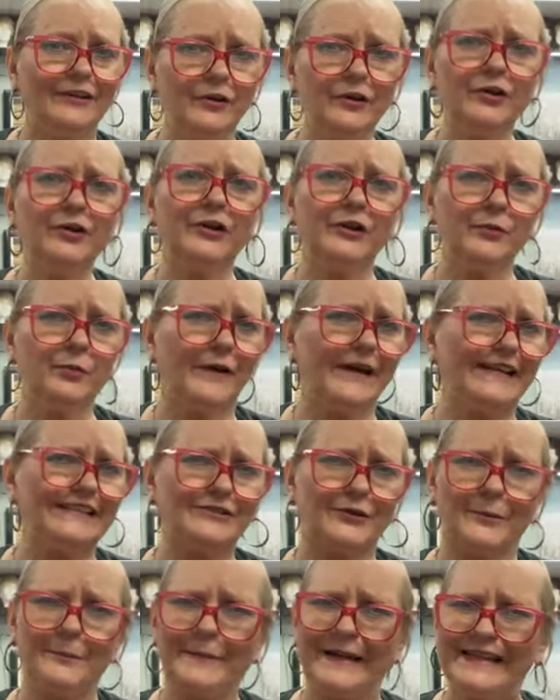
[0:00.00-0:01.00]
they're good wigs.
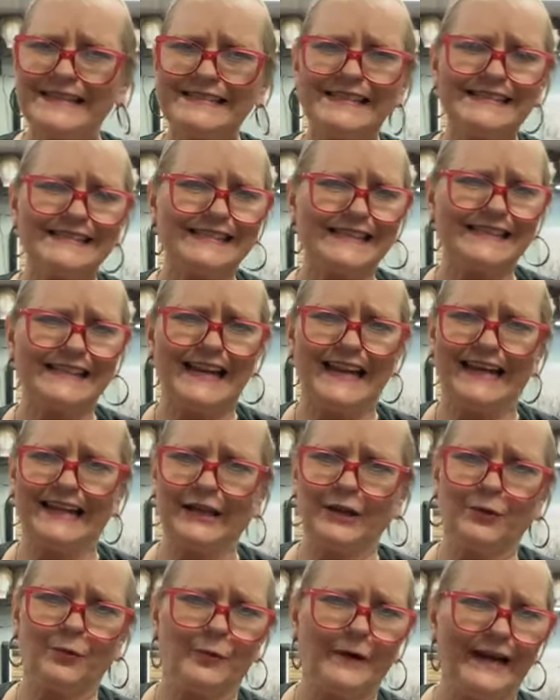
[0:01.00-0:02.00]
They're basic
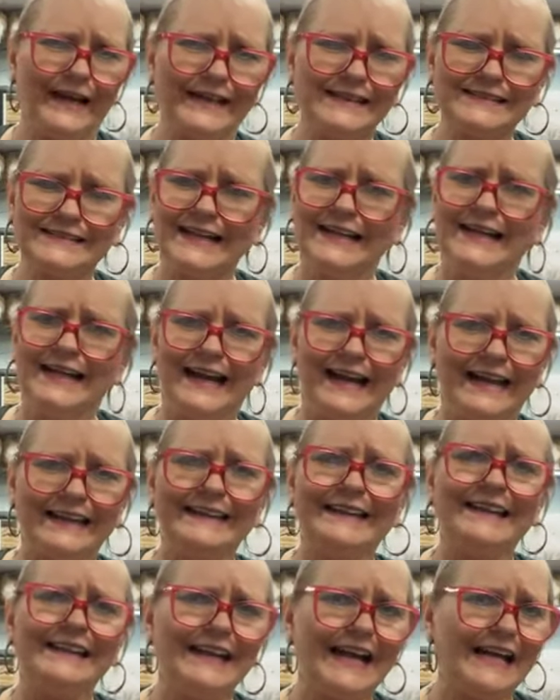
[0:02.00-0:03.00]
synthetic wigs,
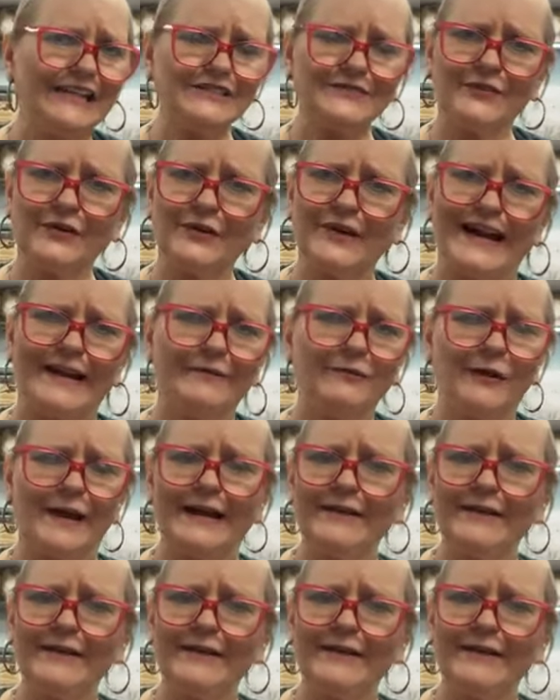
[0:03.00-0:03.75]
and they last forever.